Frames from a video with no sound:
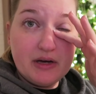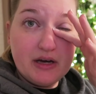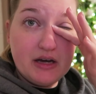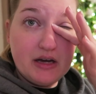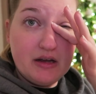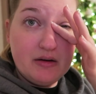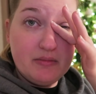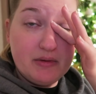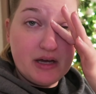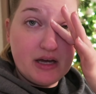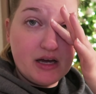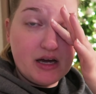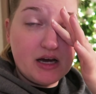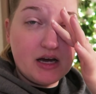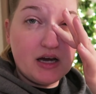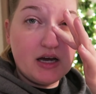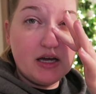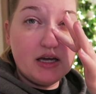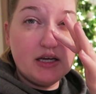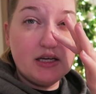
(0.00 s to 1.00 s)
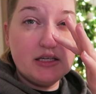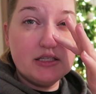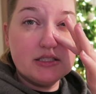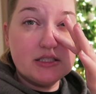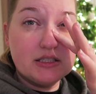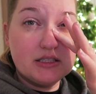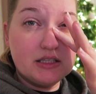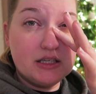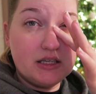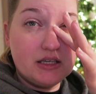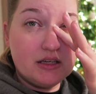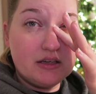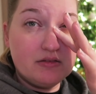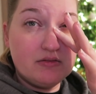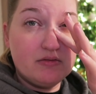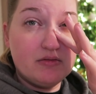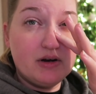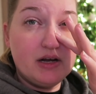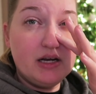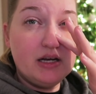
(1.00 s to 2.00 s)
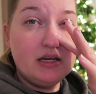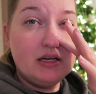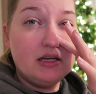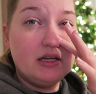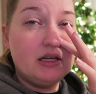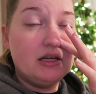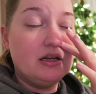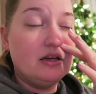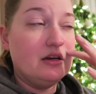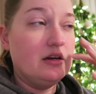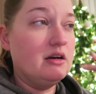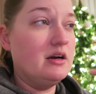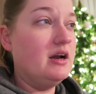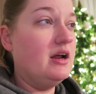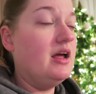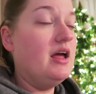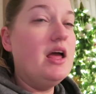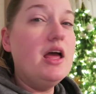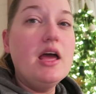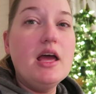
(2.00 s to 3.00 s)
behind my eyes and like right into here.